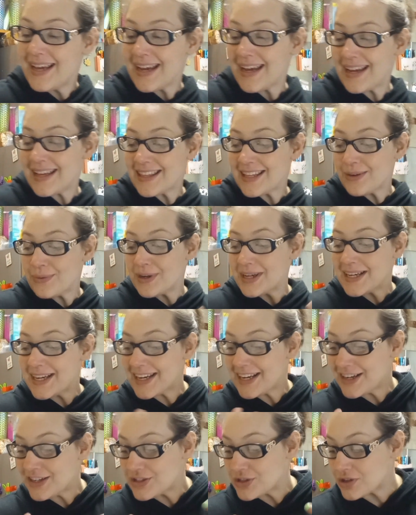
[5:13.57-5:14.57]
And then we
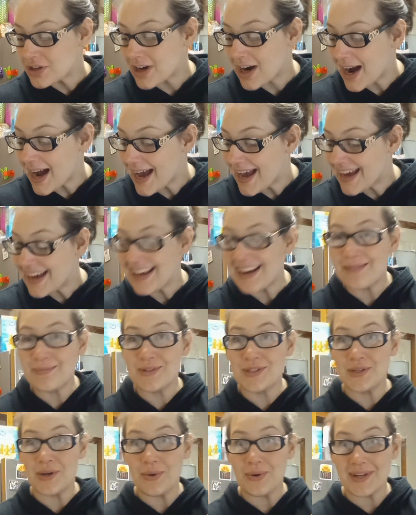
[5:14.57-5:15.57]
get to try it. I'm
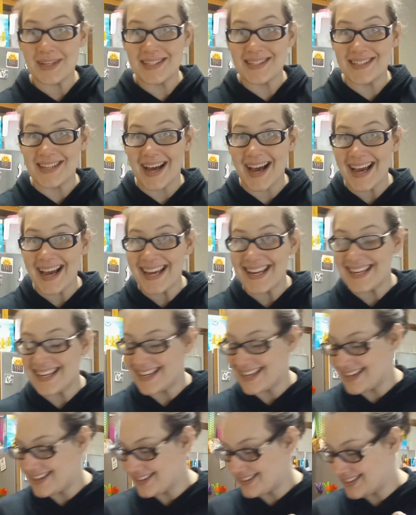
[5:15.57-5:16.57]
so excited.